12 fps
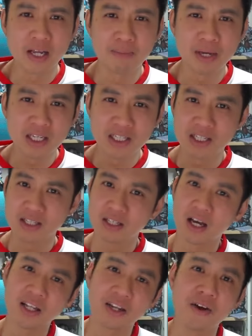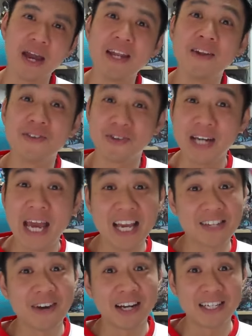but I don't know, Endo's got the
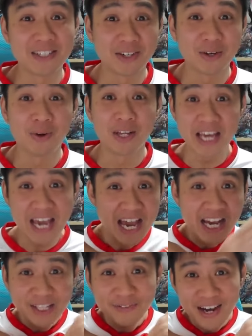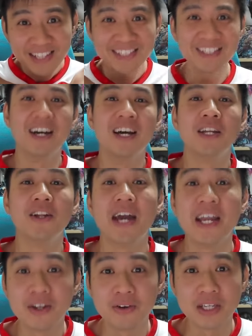X Factor, he's got the quality X Factor. No,
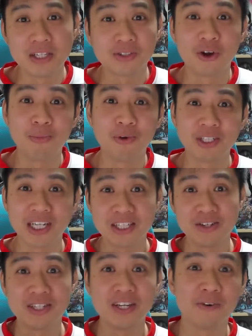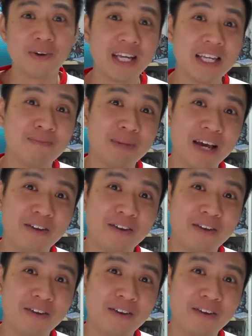Endo is top notch, as you see already. He's player of the